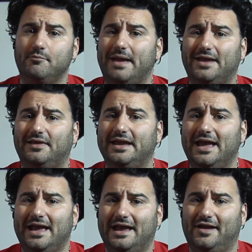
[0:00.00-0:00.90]
who mainly
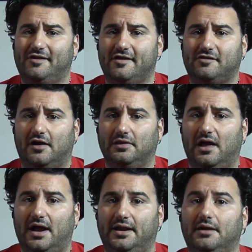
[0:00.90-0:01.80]
exist
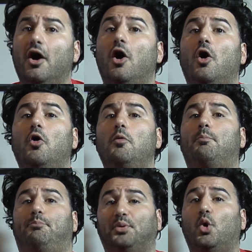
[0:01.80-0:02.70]
online, and
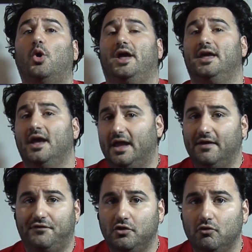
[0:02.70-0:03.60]
oh boy,
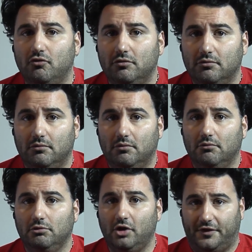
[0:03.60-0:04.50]
if you
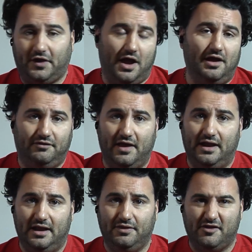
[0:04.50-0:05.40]
look at the
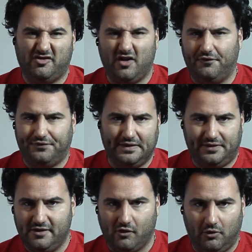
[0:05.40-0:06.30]
content and the stuff that
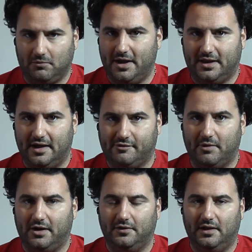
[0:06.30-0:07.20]
these alt-right guys
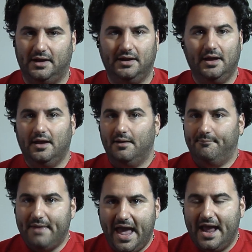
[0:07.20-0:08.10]
write online,
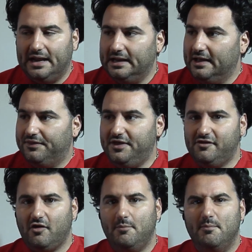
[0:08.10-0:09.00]
man,
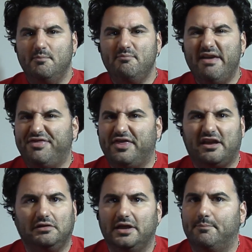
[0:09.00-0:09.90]
these are
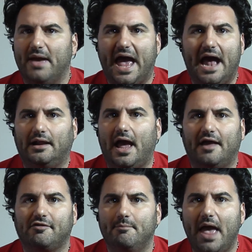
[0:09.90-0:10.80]
mythically
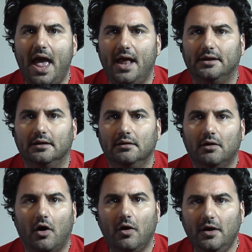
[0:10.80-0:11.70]
badass men,
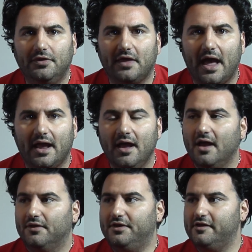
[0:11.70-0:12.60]
aren't they?
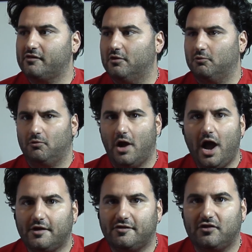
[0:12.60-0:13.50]
These are
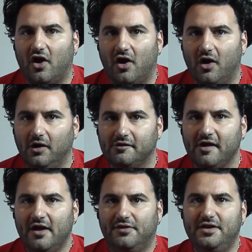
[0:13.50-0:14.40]
rock stars.
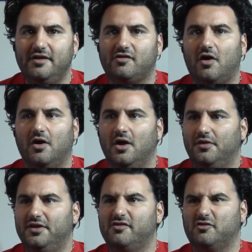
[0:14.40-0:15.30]
These are
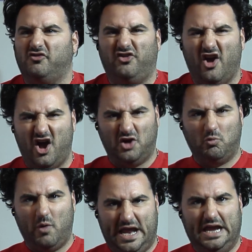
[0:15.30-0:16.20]

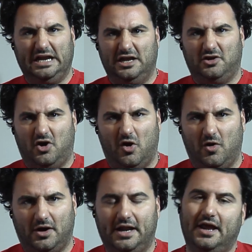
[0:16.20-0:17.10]
John Wayne
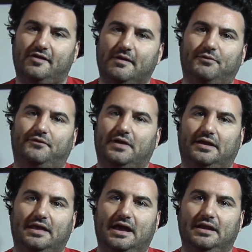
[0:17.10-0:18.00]
incarnate, except for the
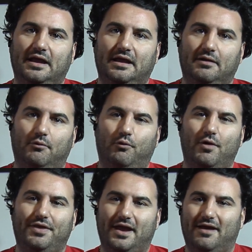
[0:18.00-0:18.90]
fact that
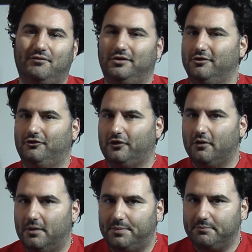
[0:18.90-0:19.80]
when they ever do
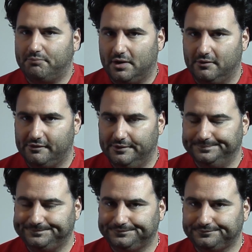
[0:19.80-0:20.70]
show up in person,